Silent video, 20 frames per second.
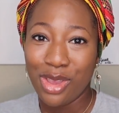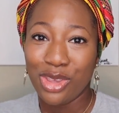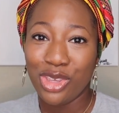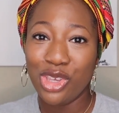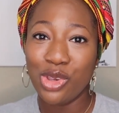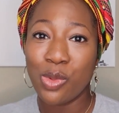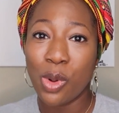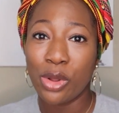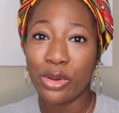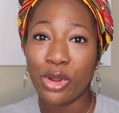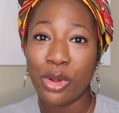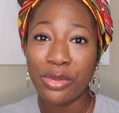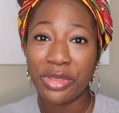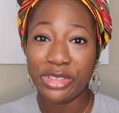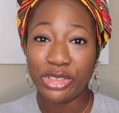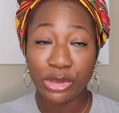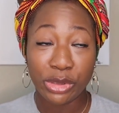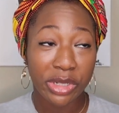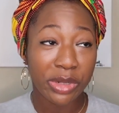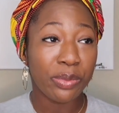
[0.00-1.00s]
You won't know
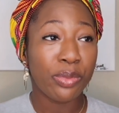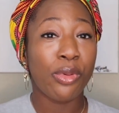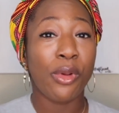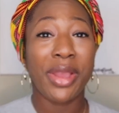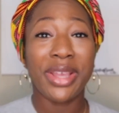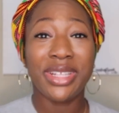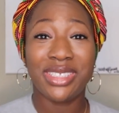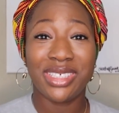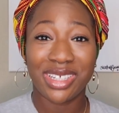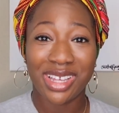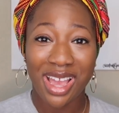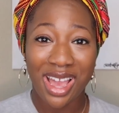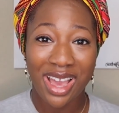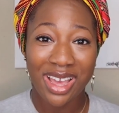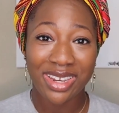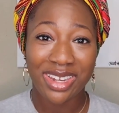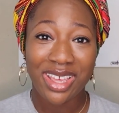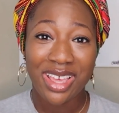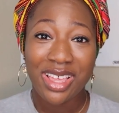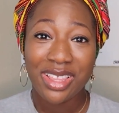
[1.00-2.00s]
that you can pray to
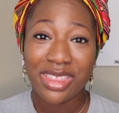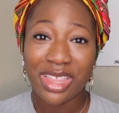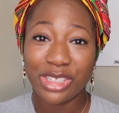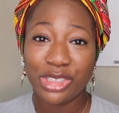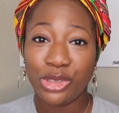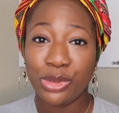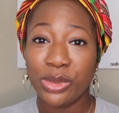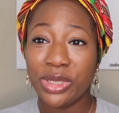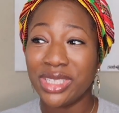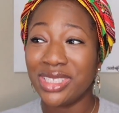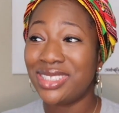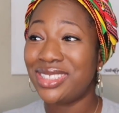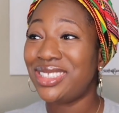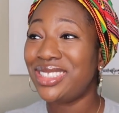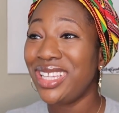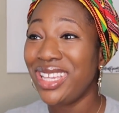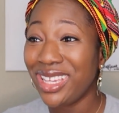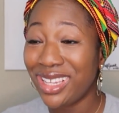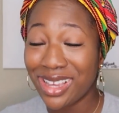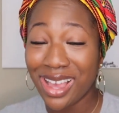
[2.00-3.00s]
God, that you can
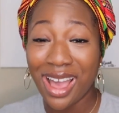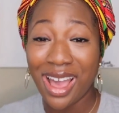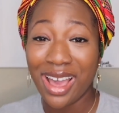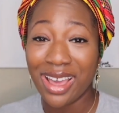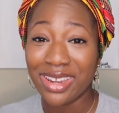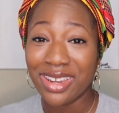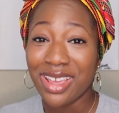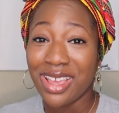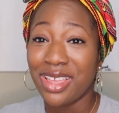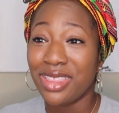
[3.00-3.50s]
seek God,